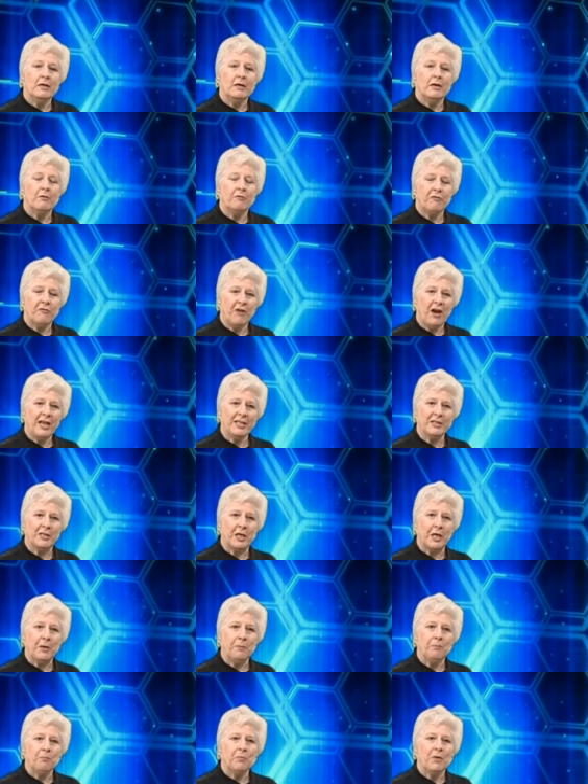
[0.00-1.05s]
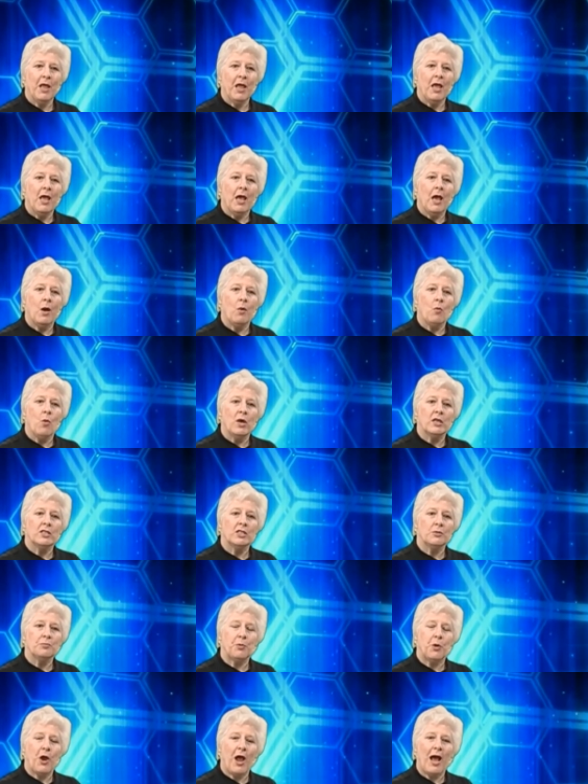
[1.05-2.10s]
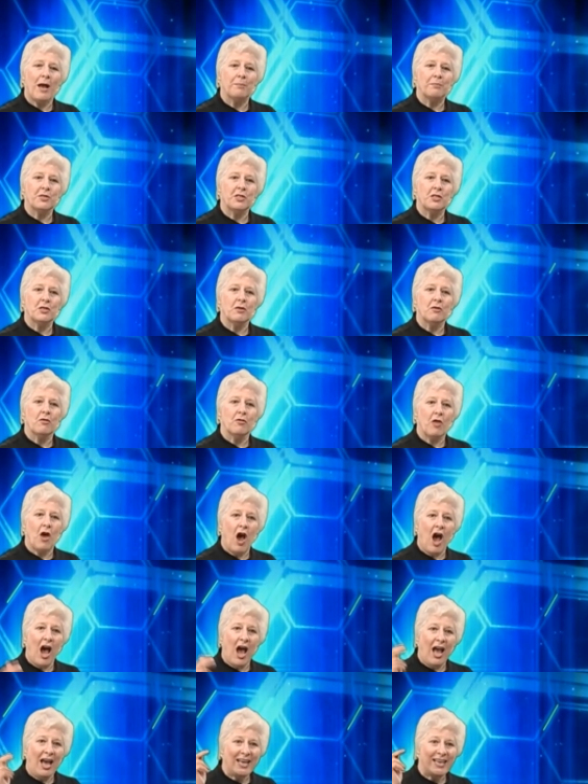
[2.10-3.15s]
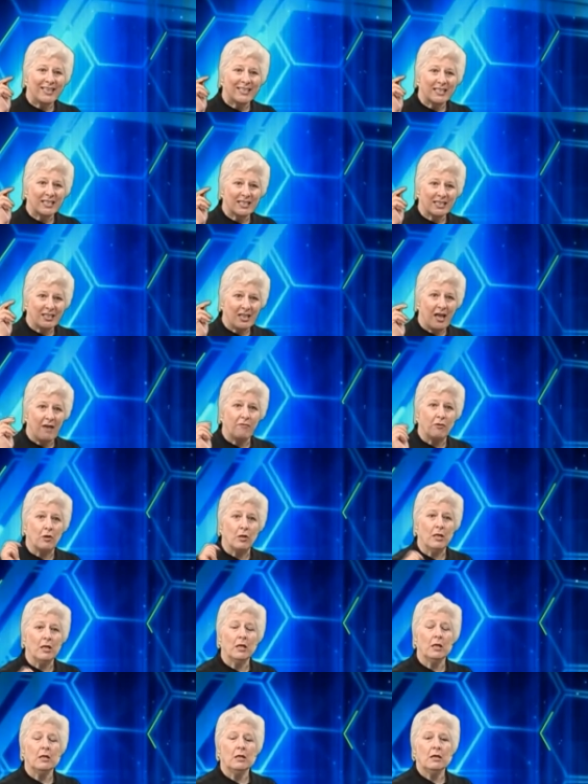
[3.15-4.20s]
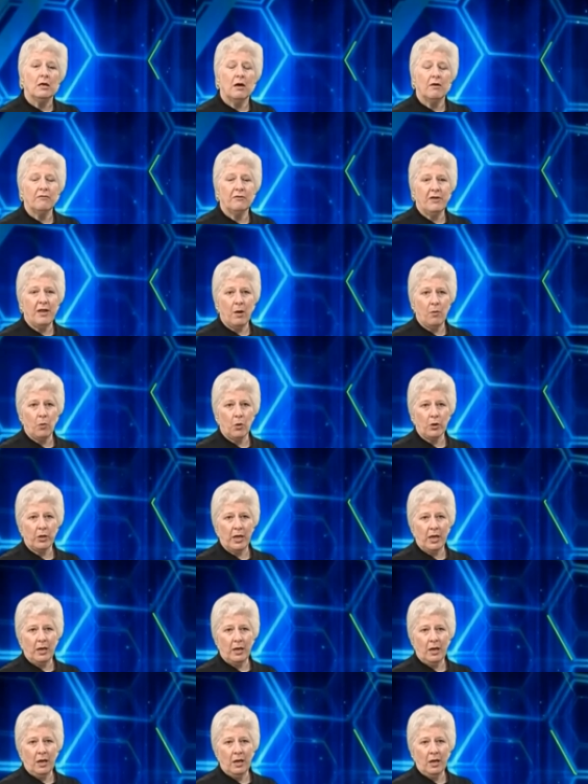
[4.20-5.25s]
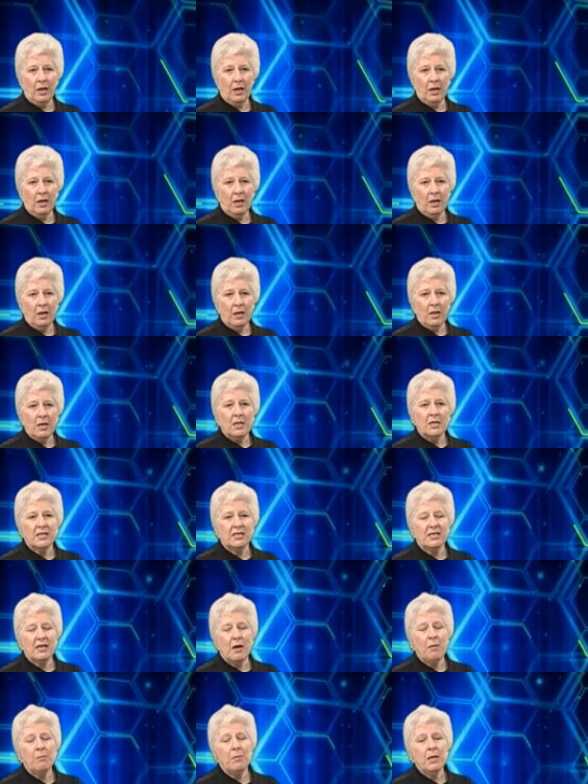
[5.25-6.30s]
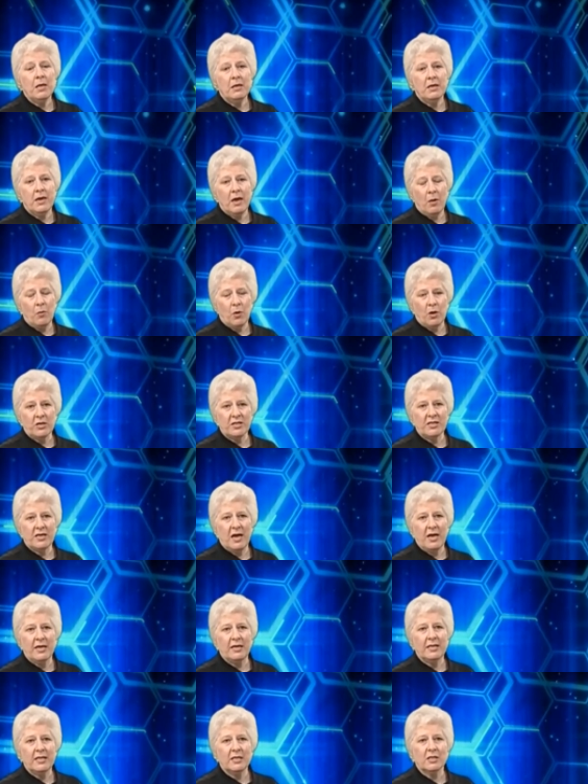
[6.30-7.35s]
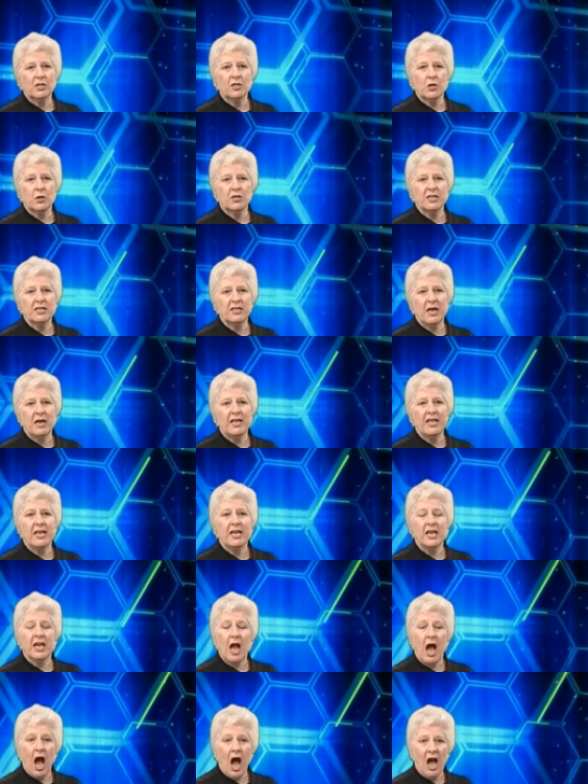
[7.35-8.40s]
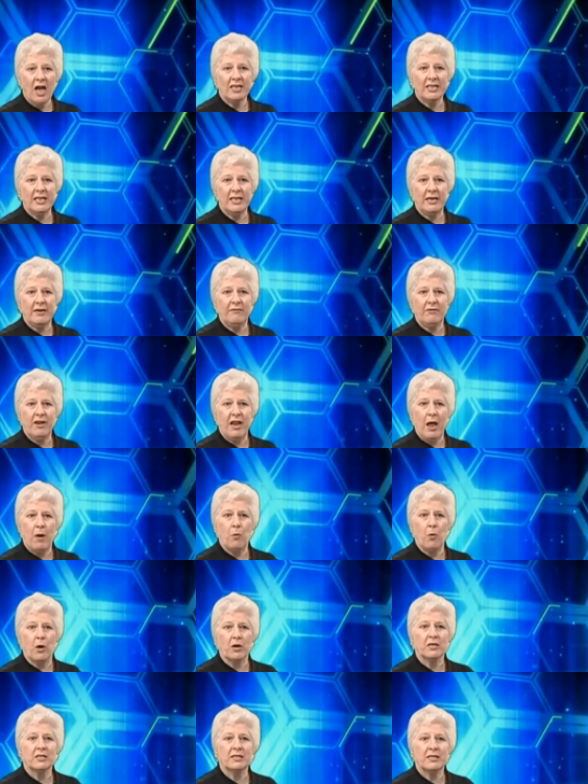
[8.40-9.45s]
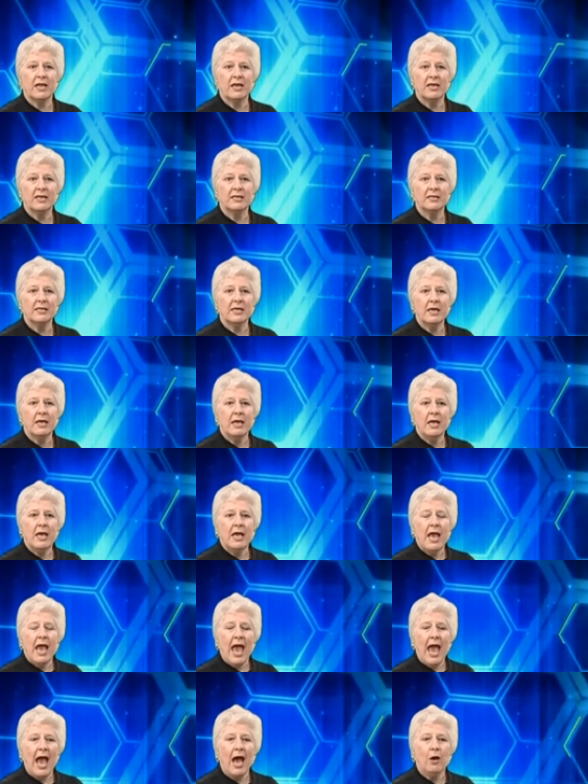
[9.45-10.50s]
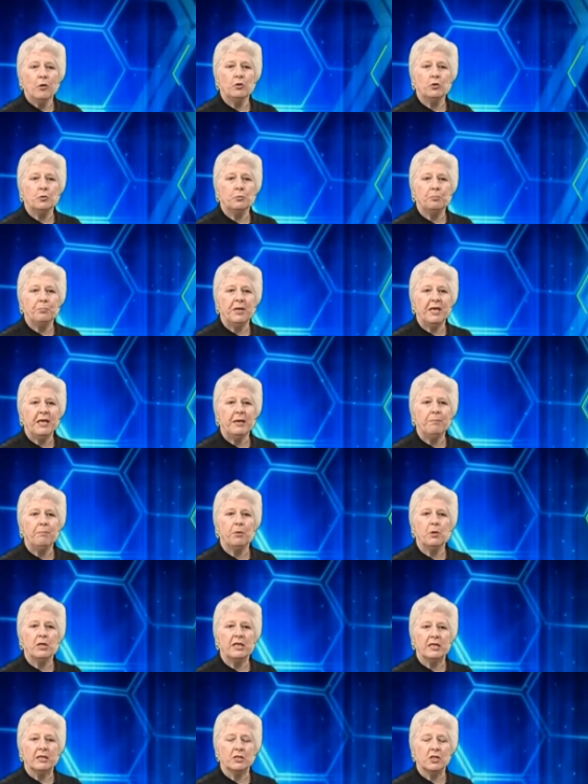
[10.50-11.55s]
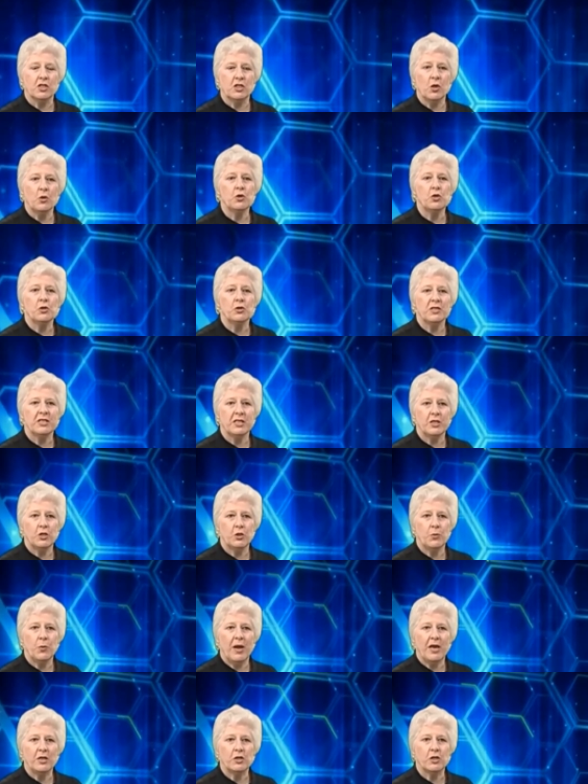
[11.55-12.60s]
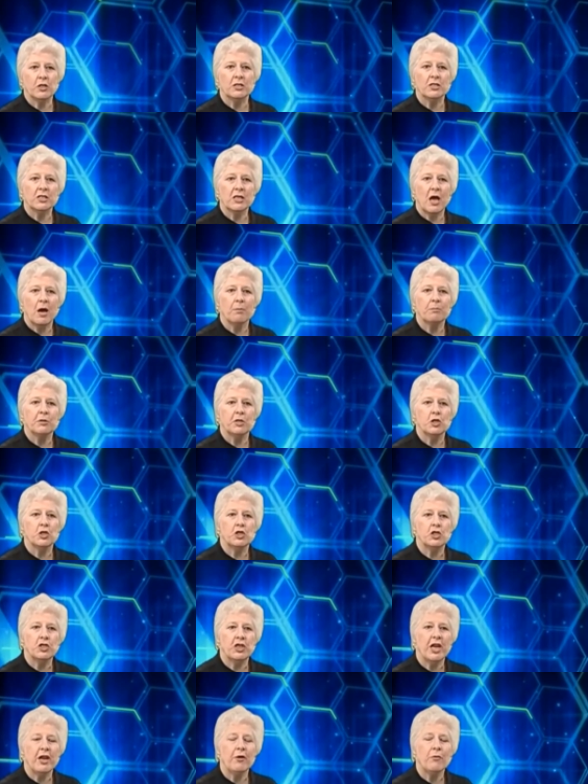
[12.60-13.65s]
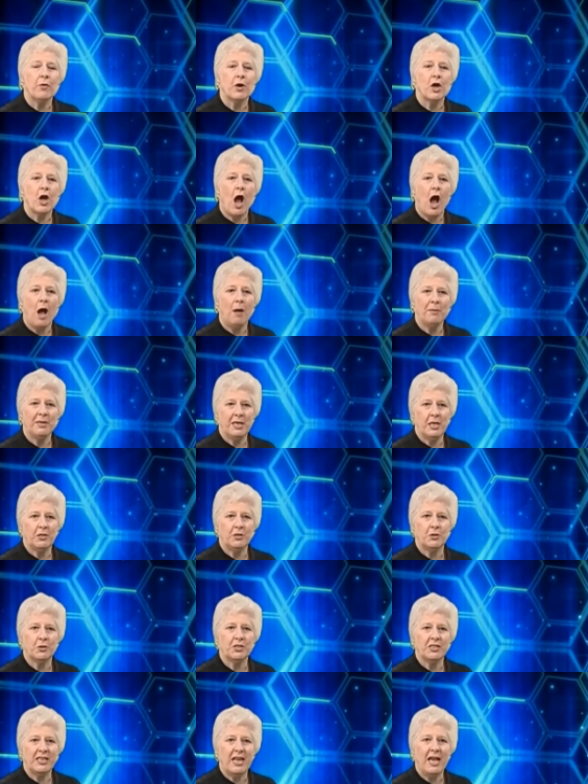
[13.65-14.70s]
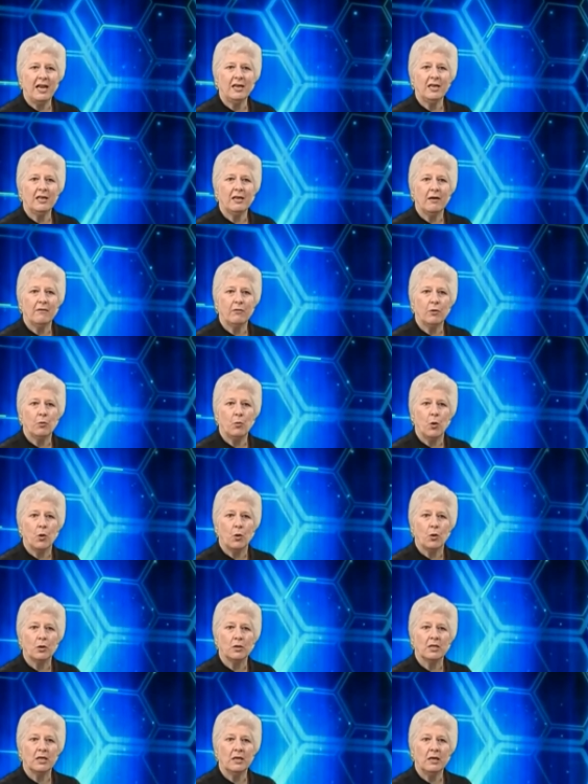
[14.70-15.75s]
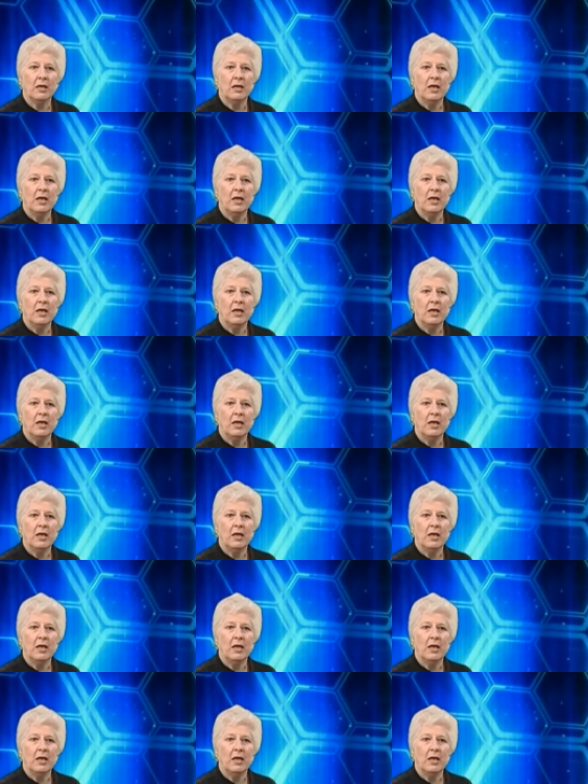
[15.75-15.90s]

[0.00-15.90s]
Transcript: And finally, at what's perhaps the highest level of networking, some network scientists are studying cognitive networks. That is, how do people in social situations come to share a common understanding of the world